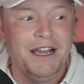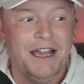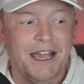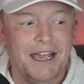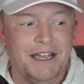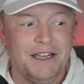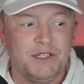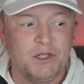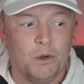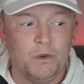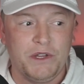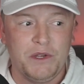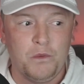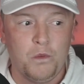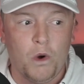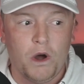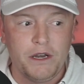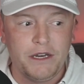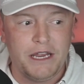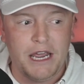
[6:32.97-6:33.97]
is only
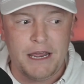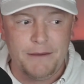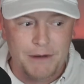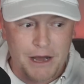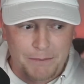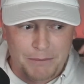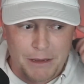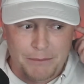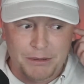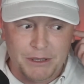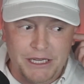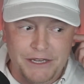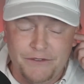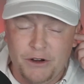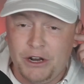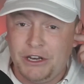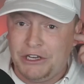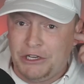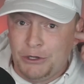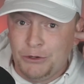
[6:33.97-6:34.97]
1 game up, I believe,
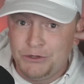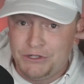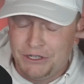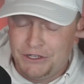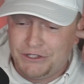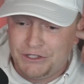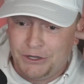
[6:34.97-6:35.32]
on Houston.